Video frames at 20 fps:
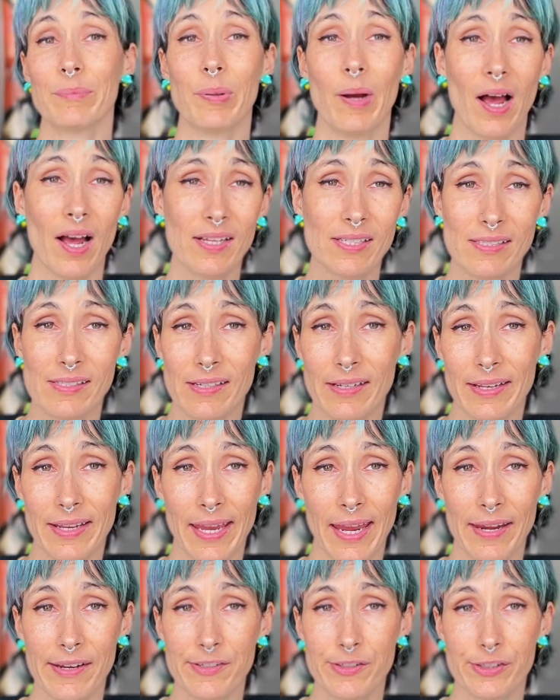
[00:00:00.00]
pasta
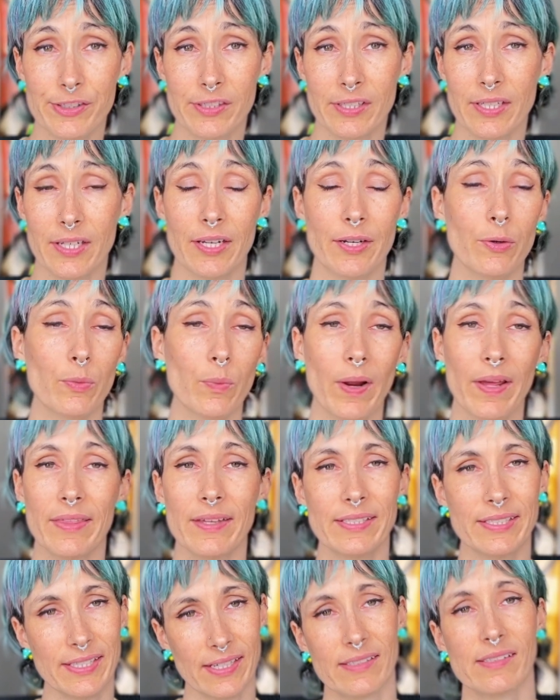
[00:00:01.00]
occasionally in a way
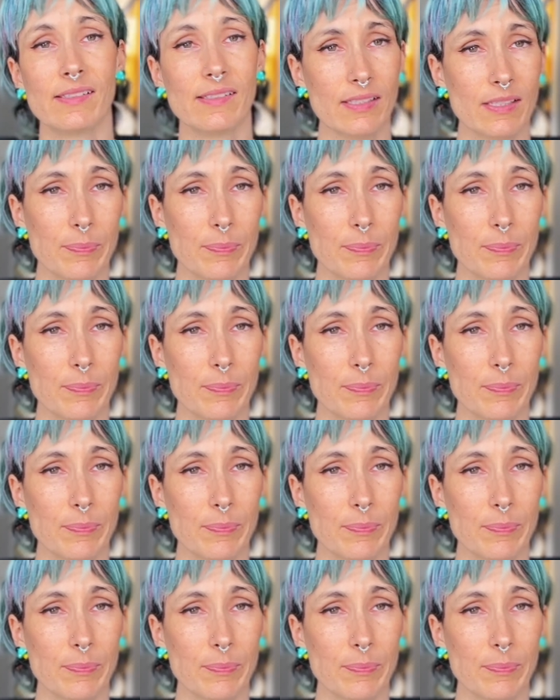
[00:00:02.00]
that doesn't